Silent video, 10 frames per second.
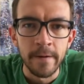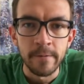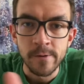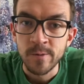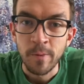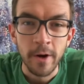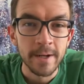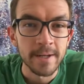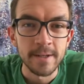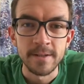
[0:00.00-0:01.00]

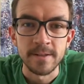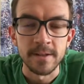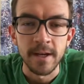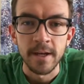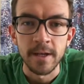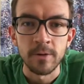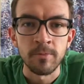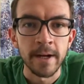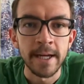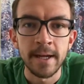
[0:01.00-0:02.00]
Spark is a
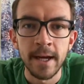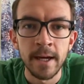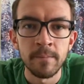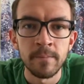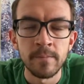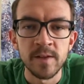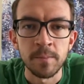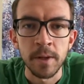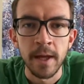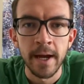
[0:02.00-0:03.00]
great game to
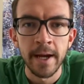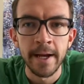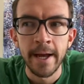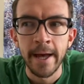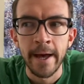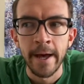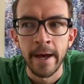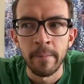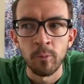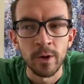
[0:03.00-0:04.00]
play
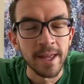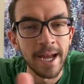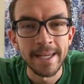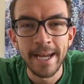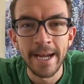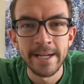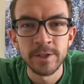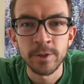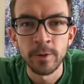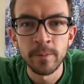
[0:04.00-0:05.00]
with any
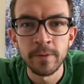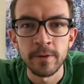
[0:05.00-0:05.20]
age group.